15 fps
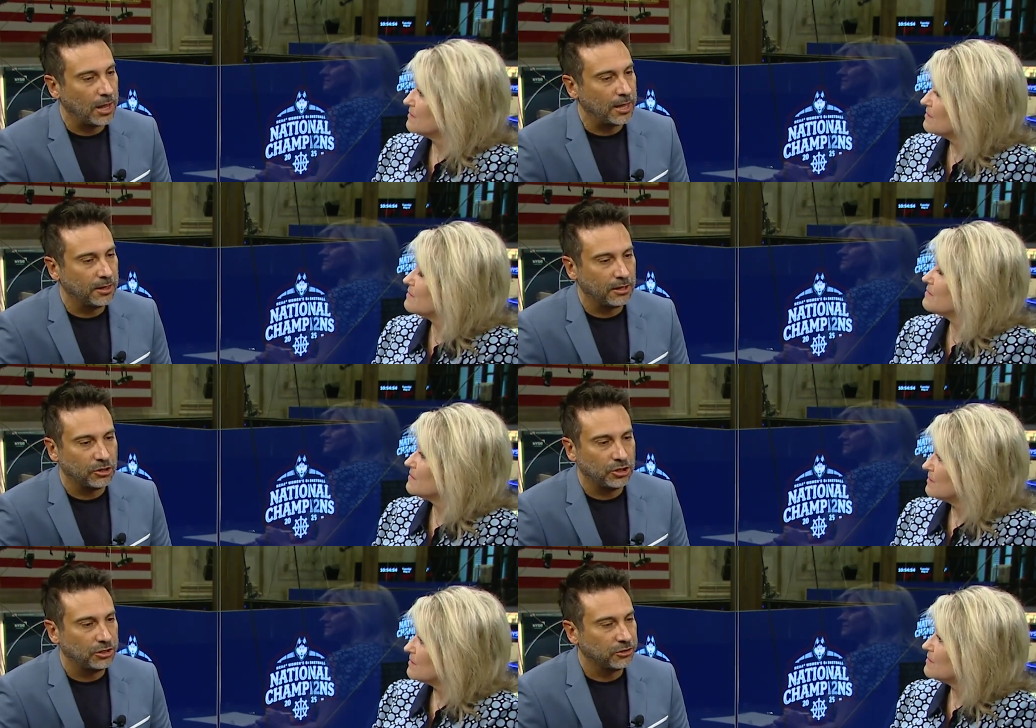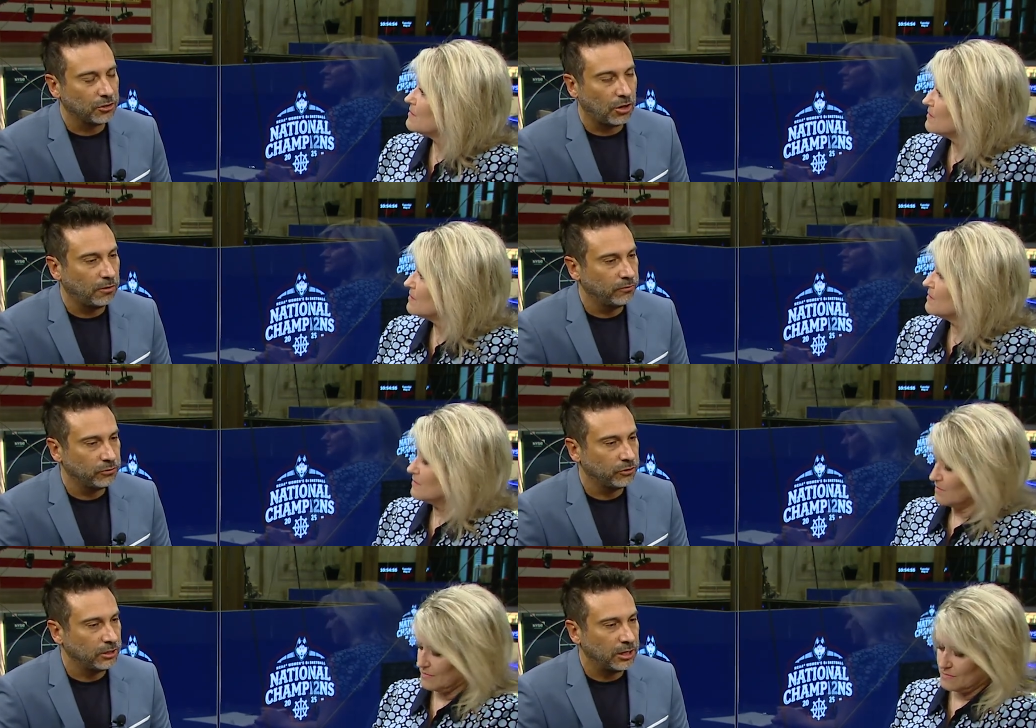Speaker 1: energy is
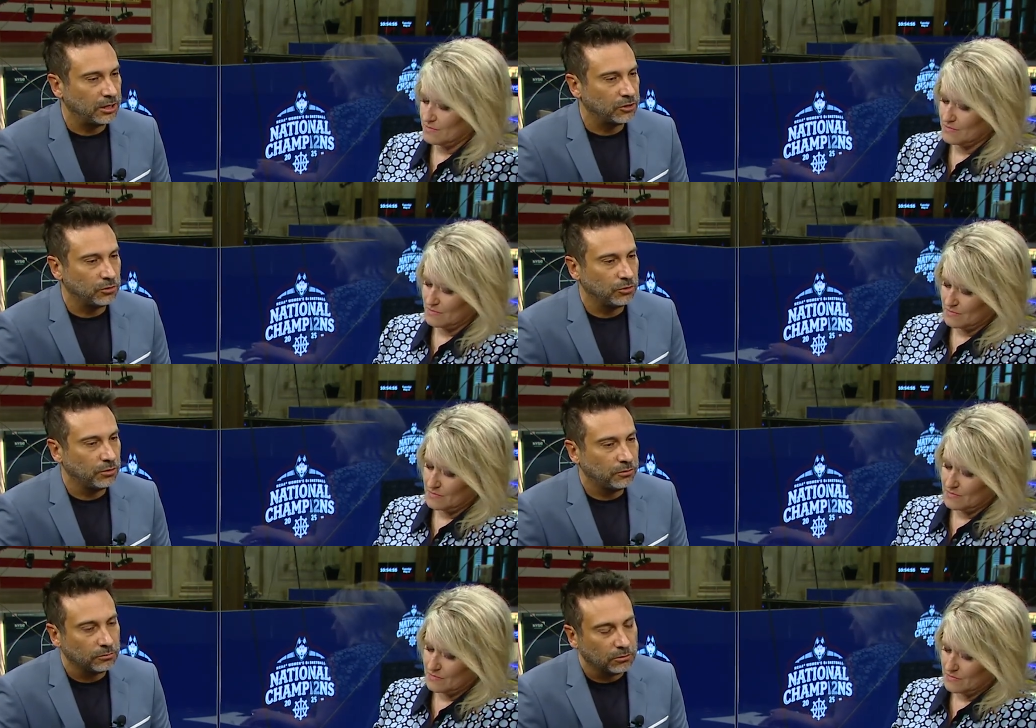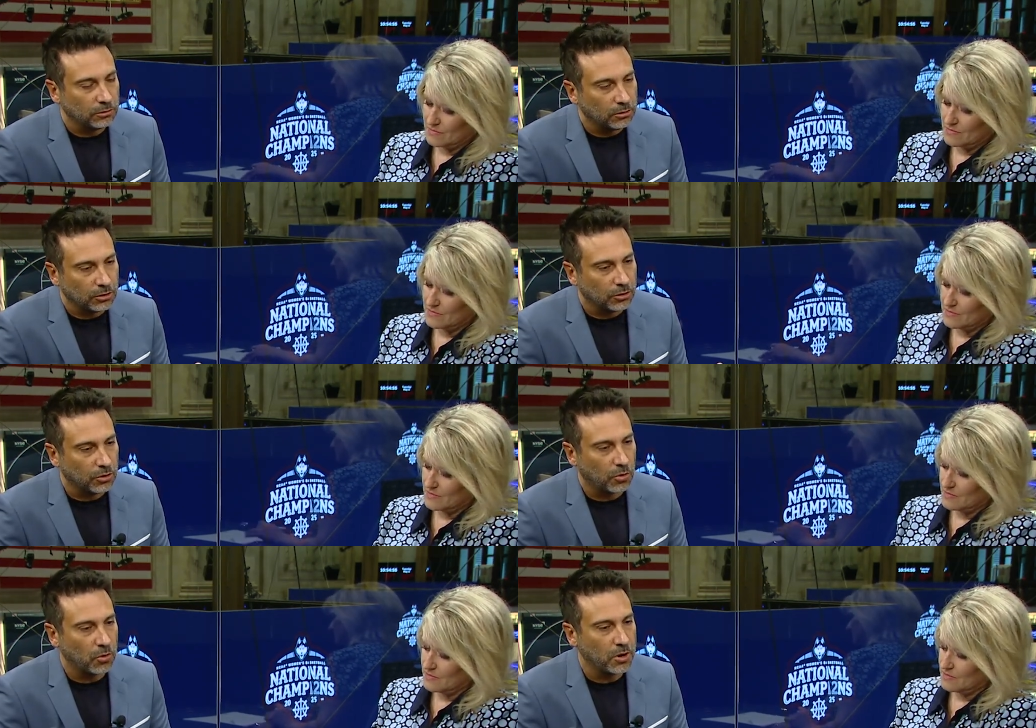obviously, as you know, uh,
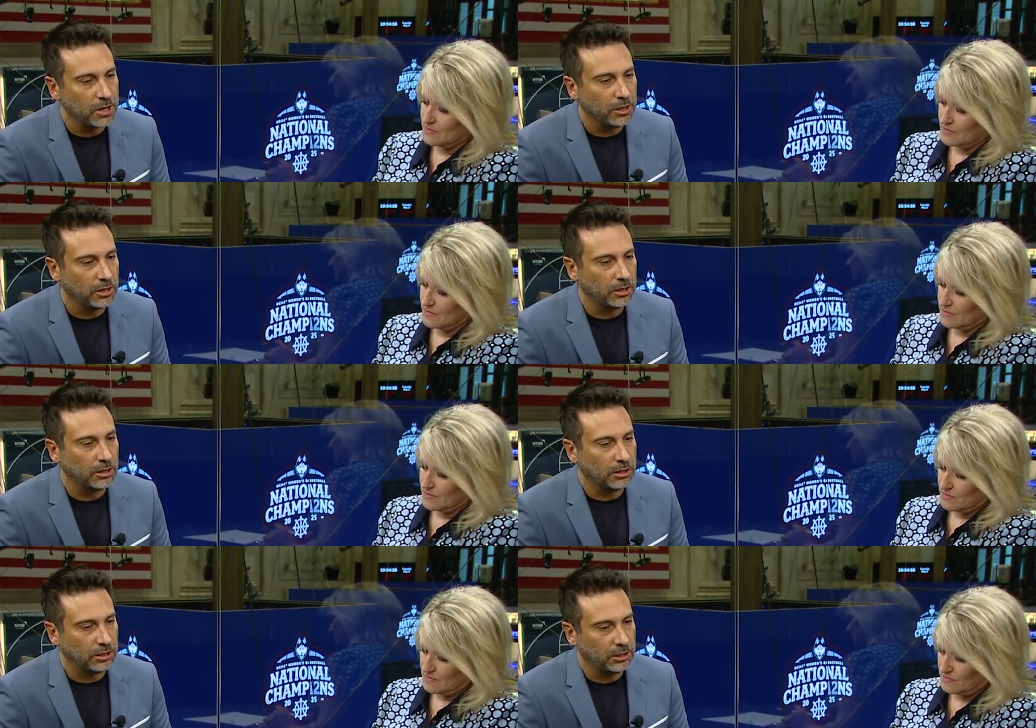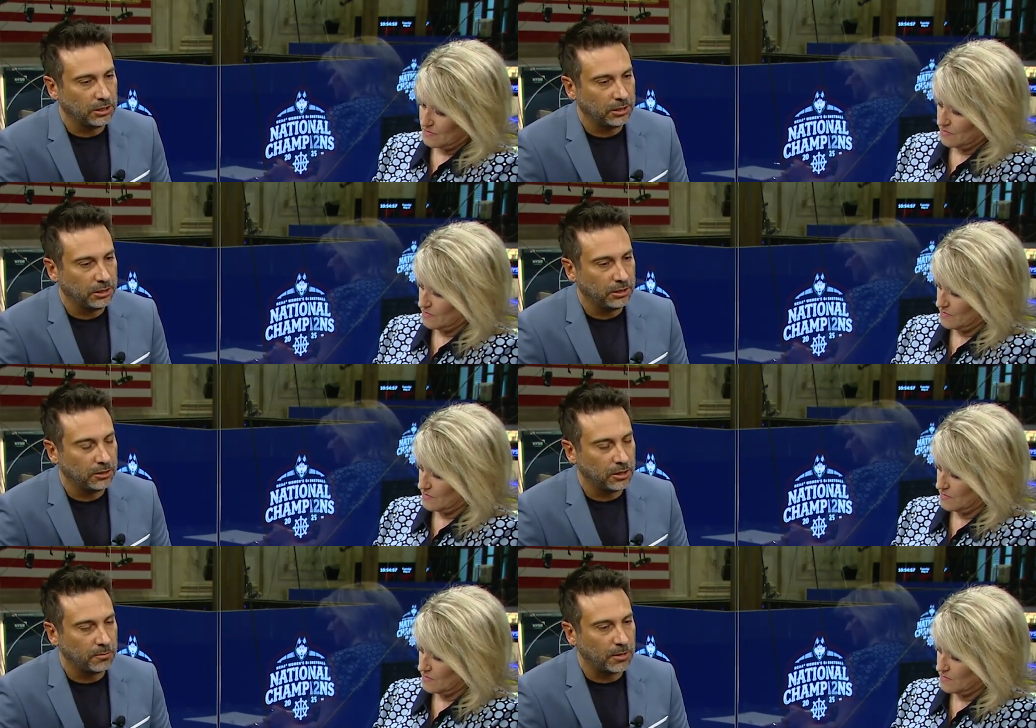growing uh,
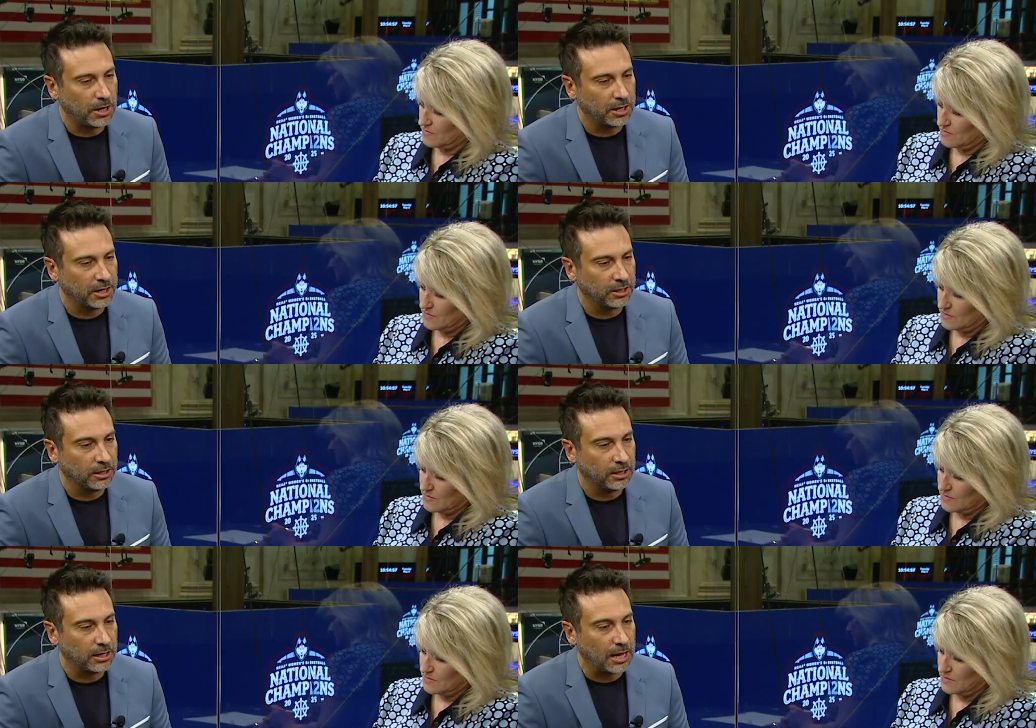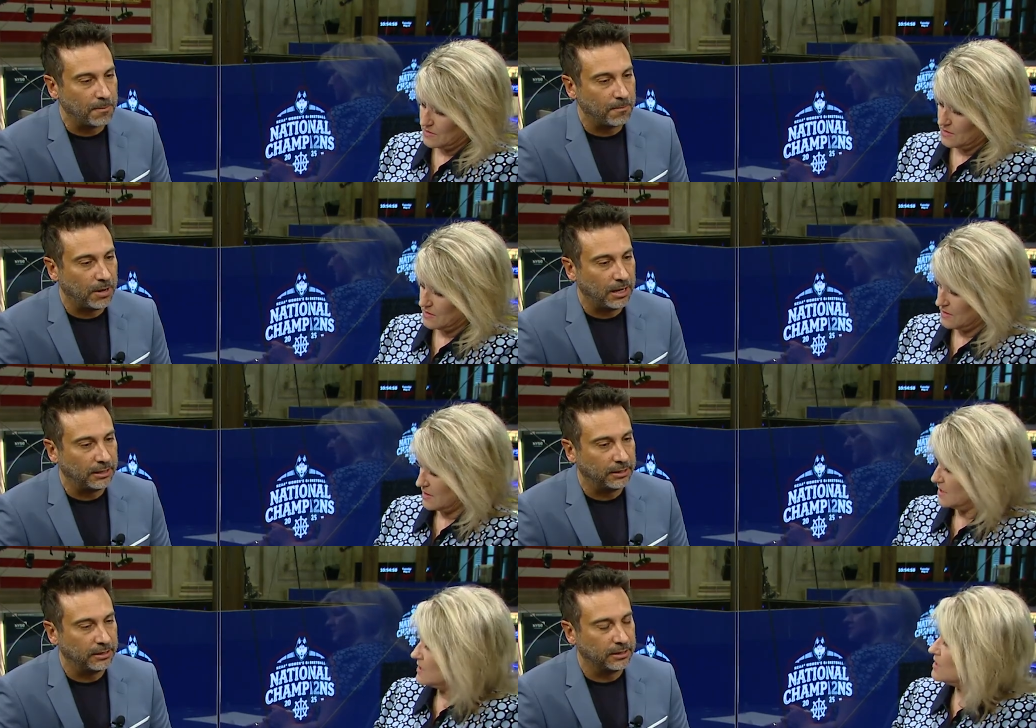in the market.
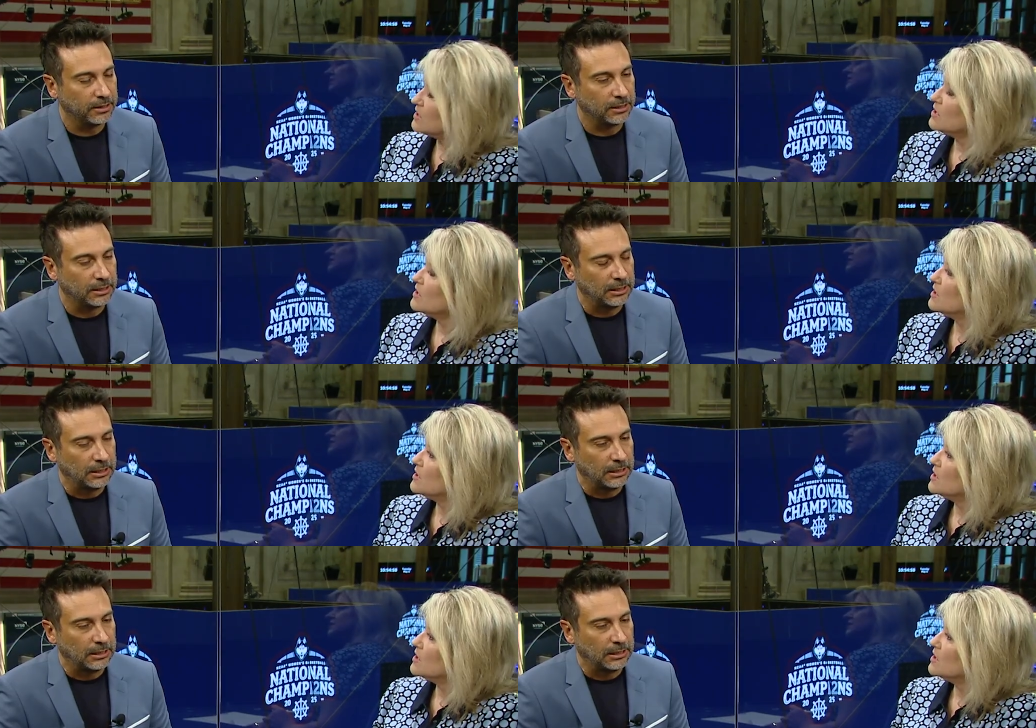But uh,